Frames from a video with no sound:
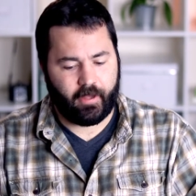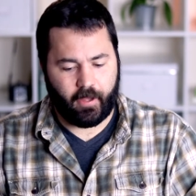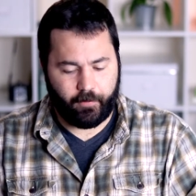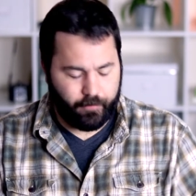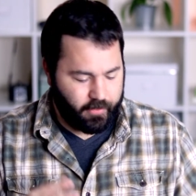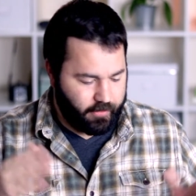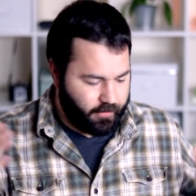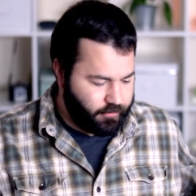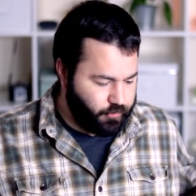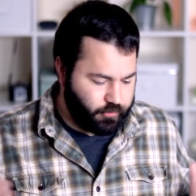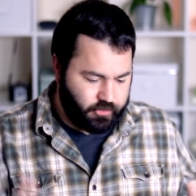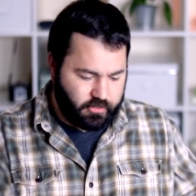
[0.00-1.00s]
But
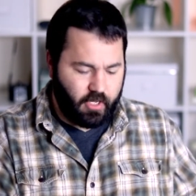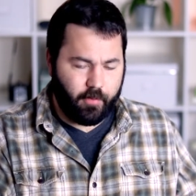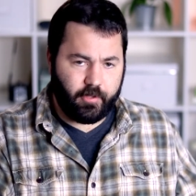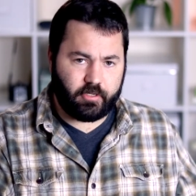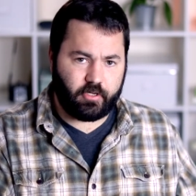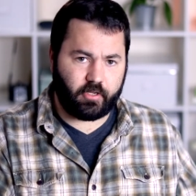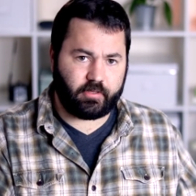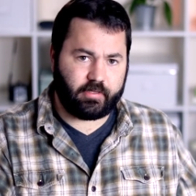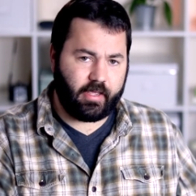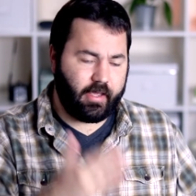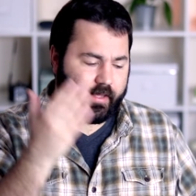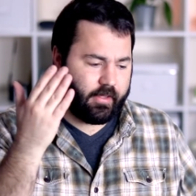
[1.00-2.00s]
you would just come in during the
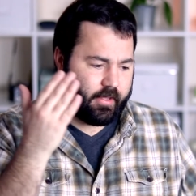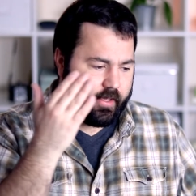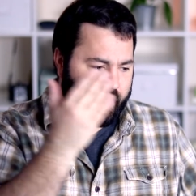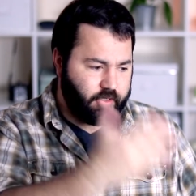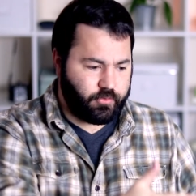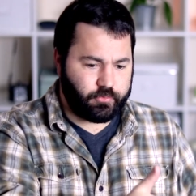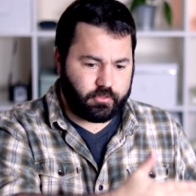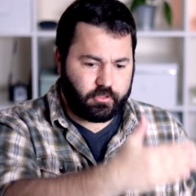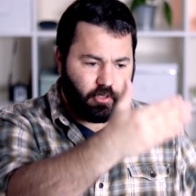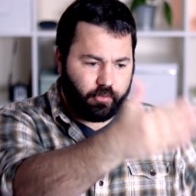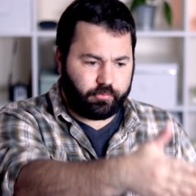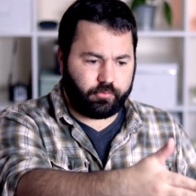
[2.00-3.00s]
day and you would
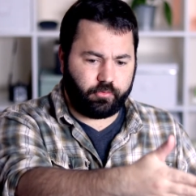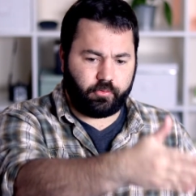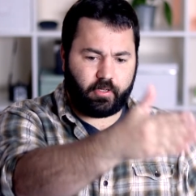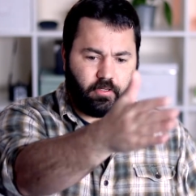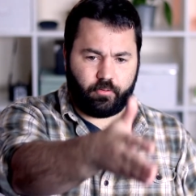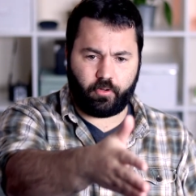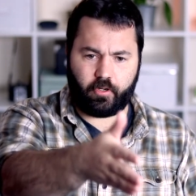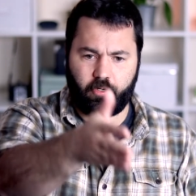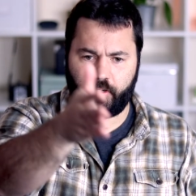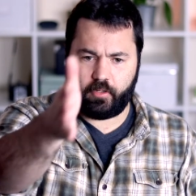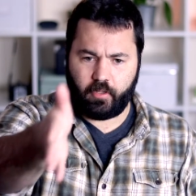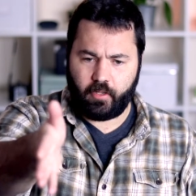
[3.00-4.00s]
go through in
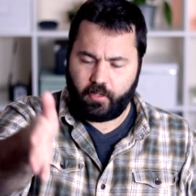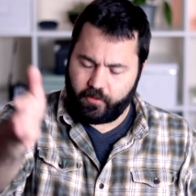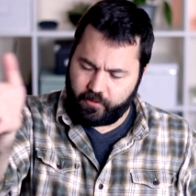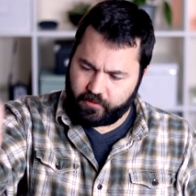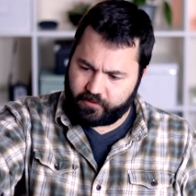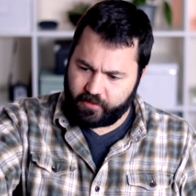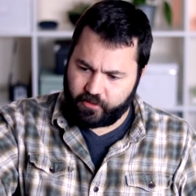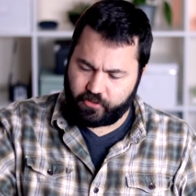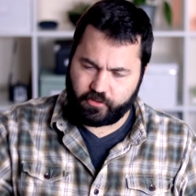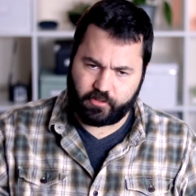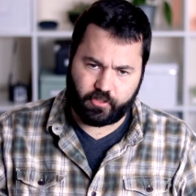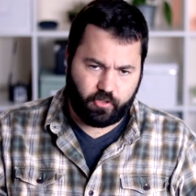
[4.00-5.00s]
order the
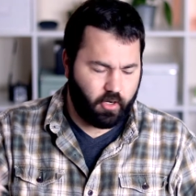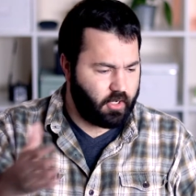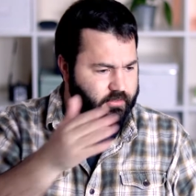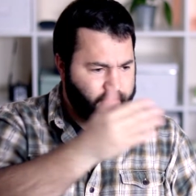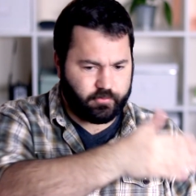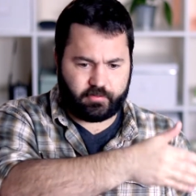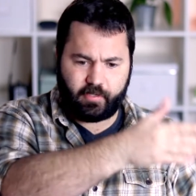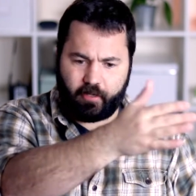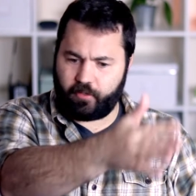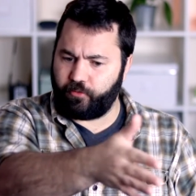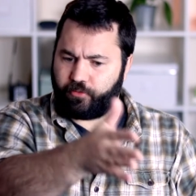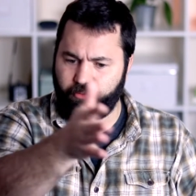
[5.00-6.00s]
Stations of the Cross. It would
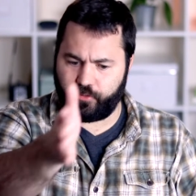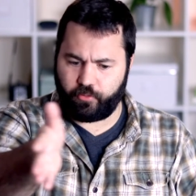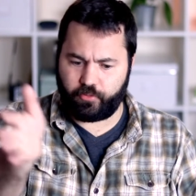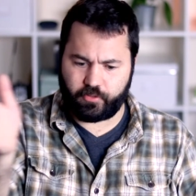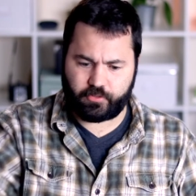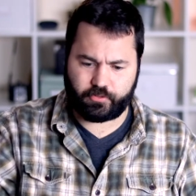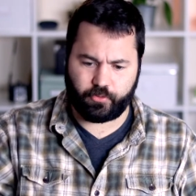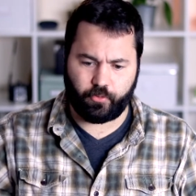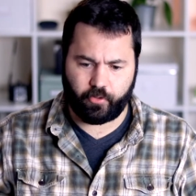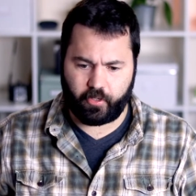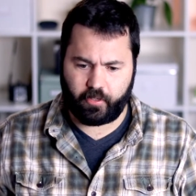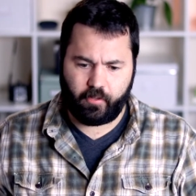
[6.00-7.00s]
take you through the
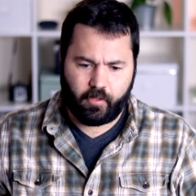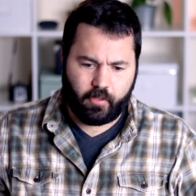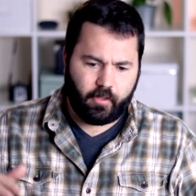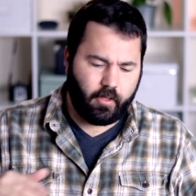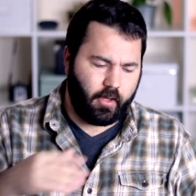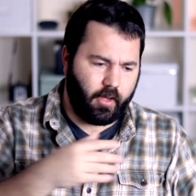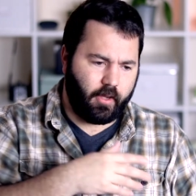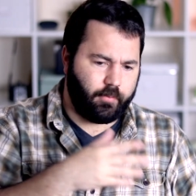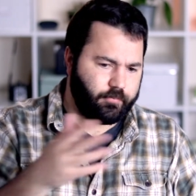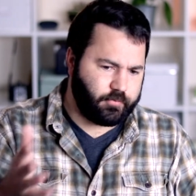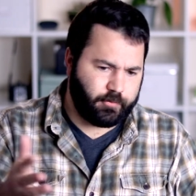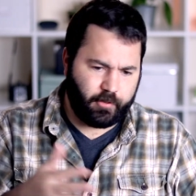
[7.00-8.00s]
story.
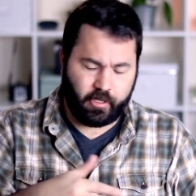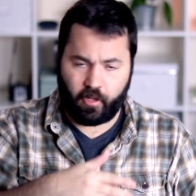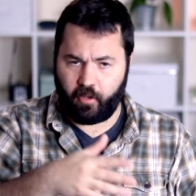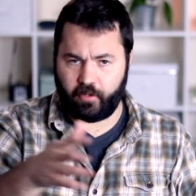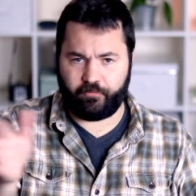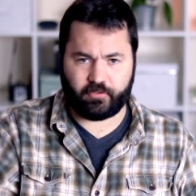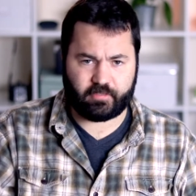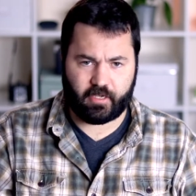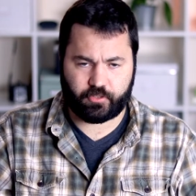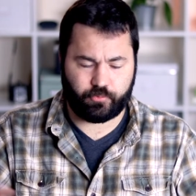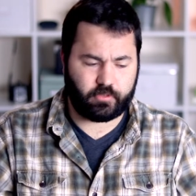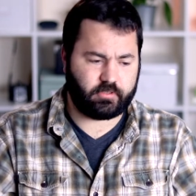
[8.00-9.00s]
Depending on if it's
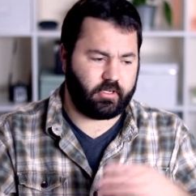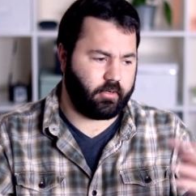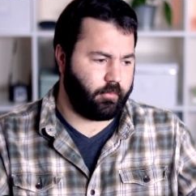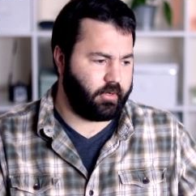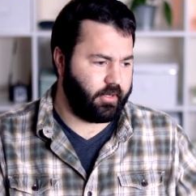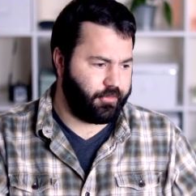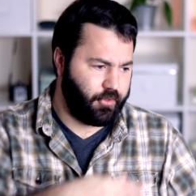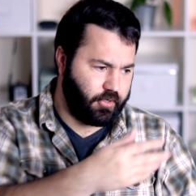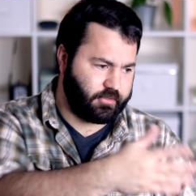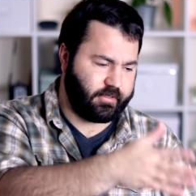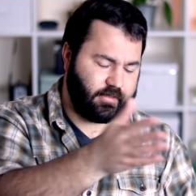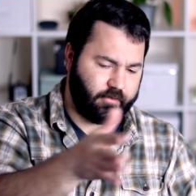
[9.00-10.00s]
Ash Wednesday or Monday,
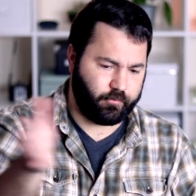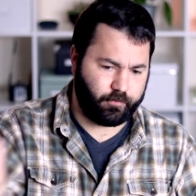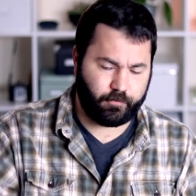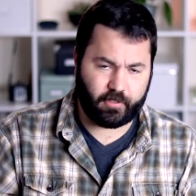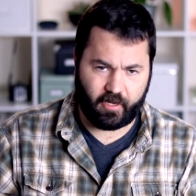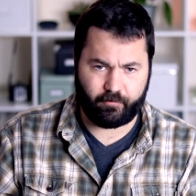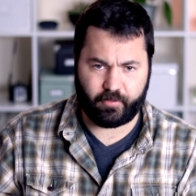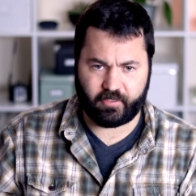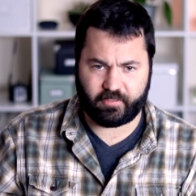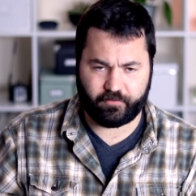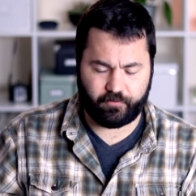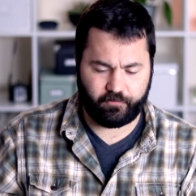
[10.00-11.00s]
Thursday, there would kind of be a
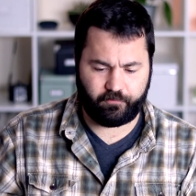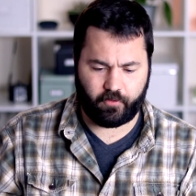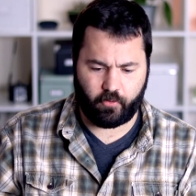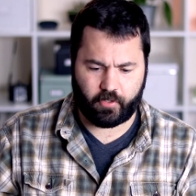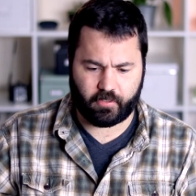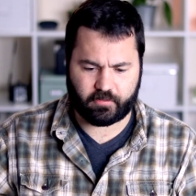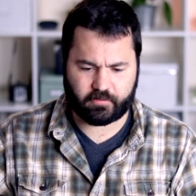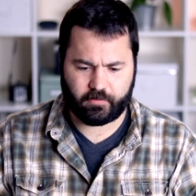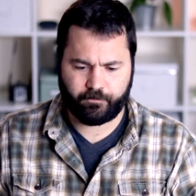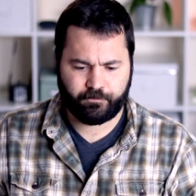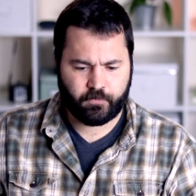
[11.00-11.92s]
different focus.